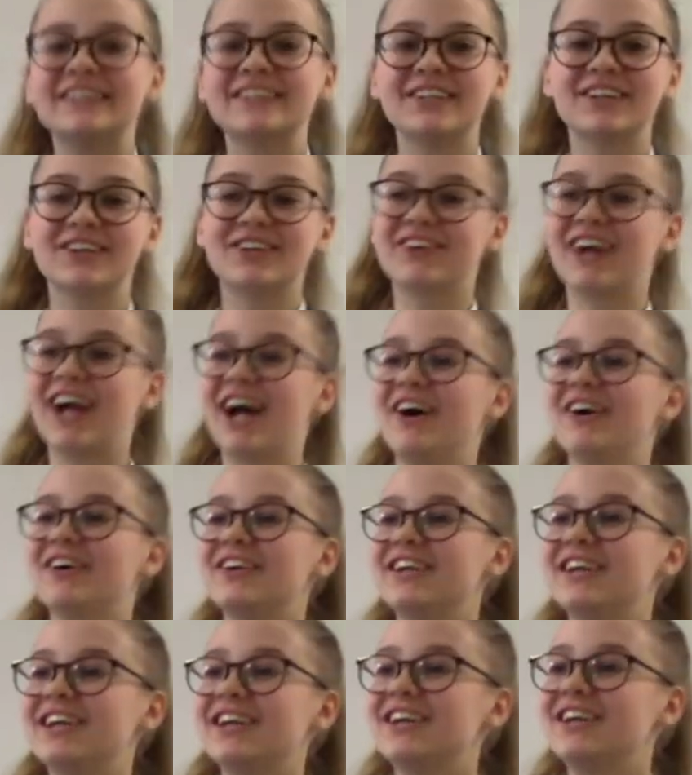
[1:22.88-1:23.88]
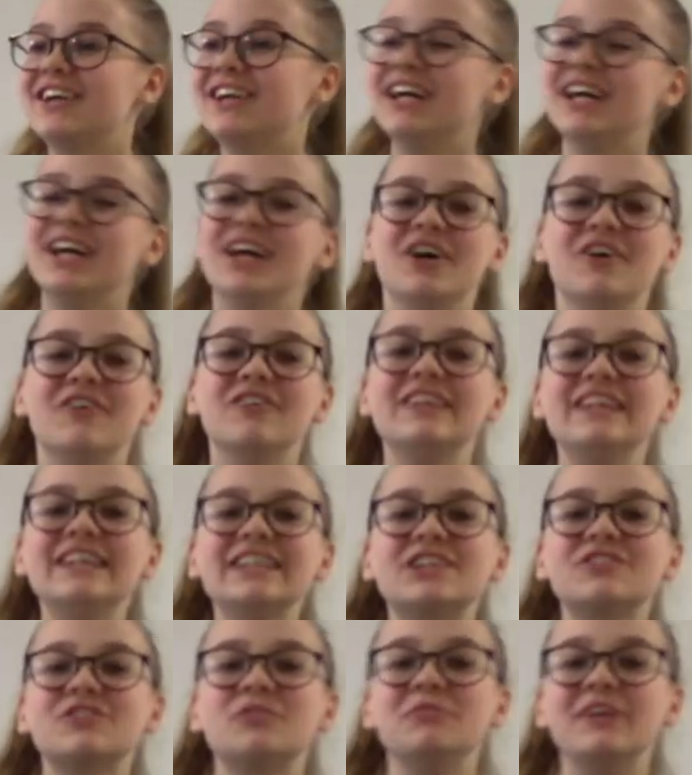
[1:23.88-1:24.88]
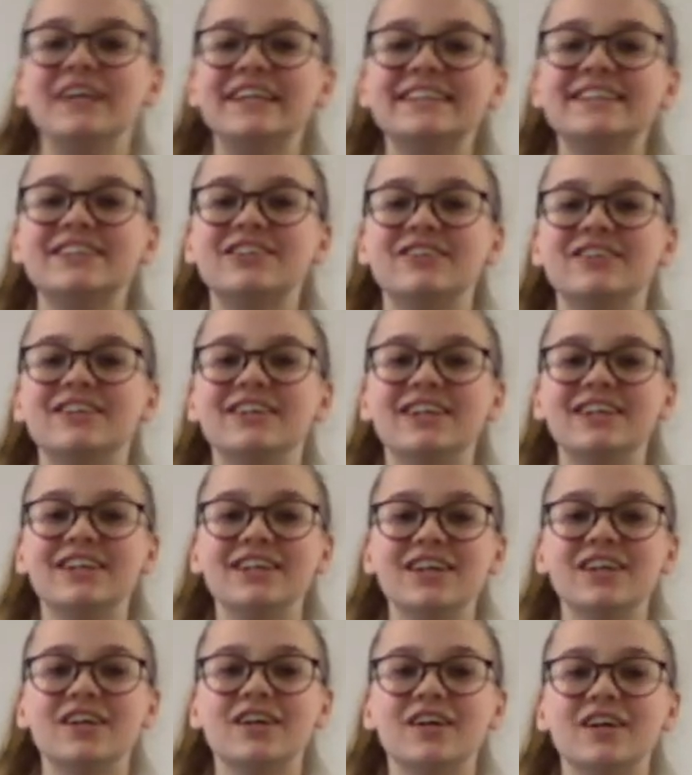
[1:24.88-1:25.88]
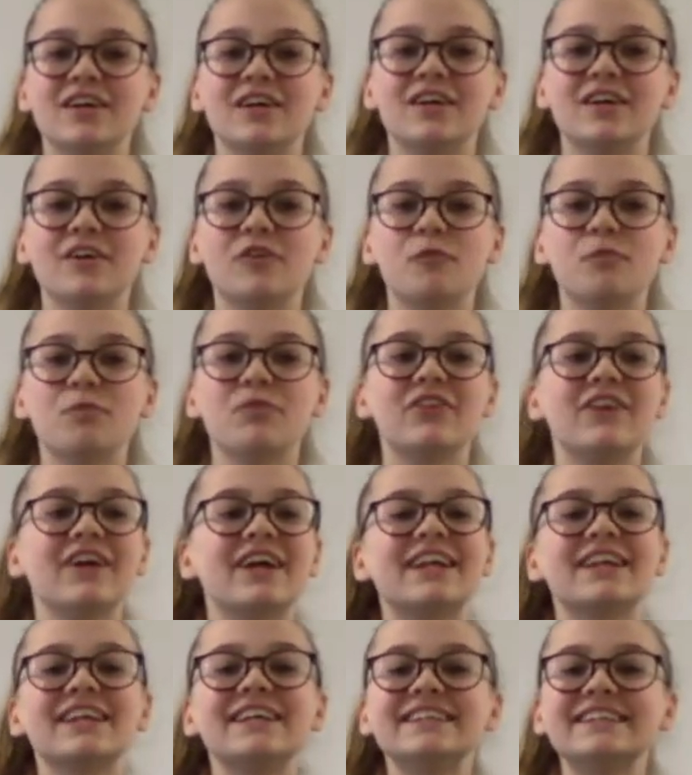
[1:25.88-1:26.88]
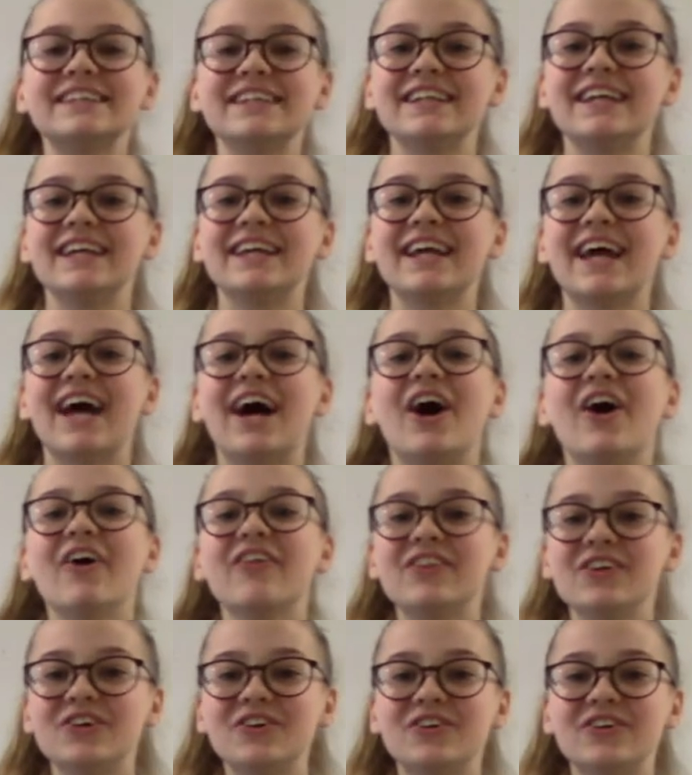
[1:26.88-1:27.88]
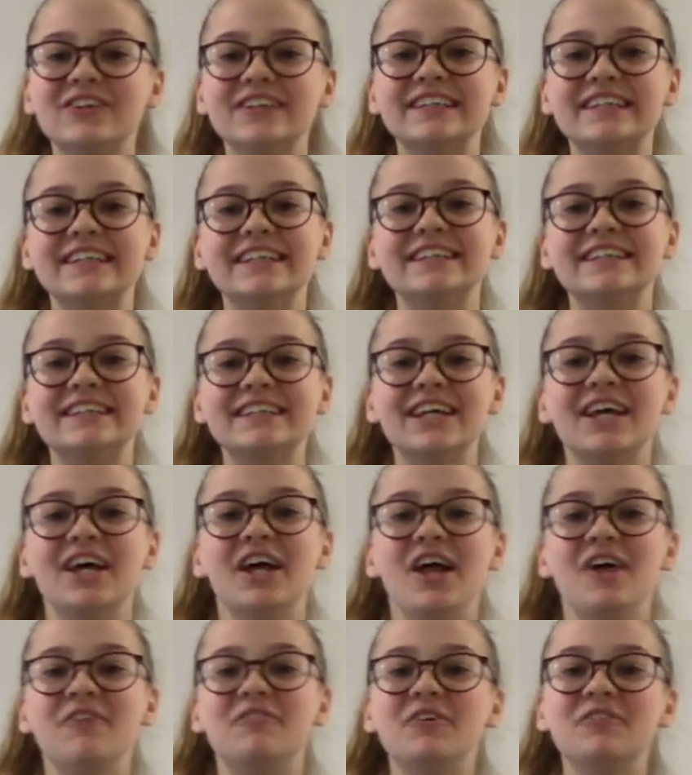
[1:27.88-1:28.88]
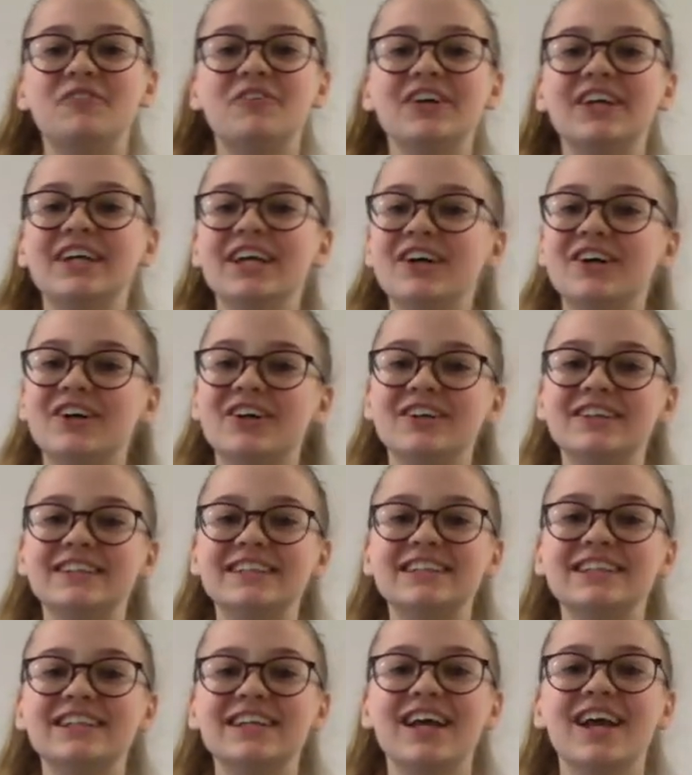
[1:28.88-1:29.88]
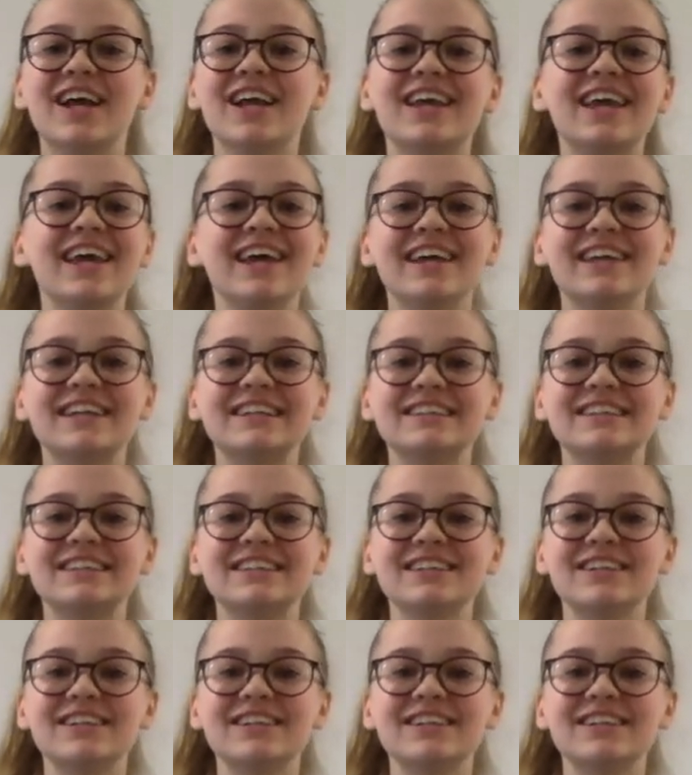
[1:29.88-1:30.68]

to the crowd, released from history. The glistening, healthy horses, fit for heroes, kings.